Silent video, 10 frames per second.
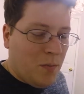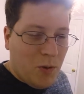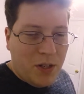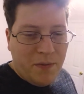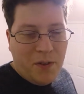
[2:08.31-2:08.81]

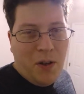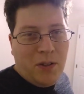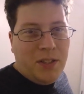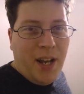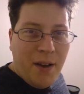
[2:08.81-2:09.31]
more
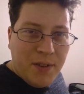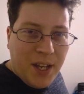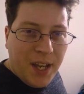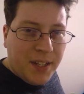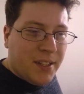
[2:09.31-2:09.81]
difficult to
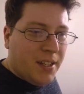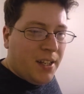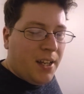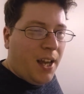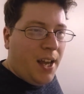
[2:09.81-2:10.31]
navigate
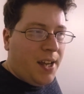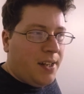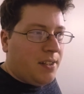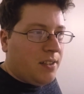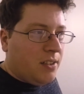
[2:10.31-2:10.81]

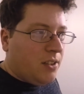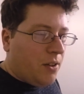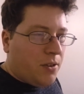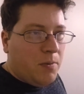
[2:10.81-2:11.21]
and, you know,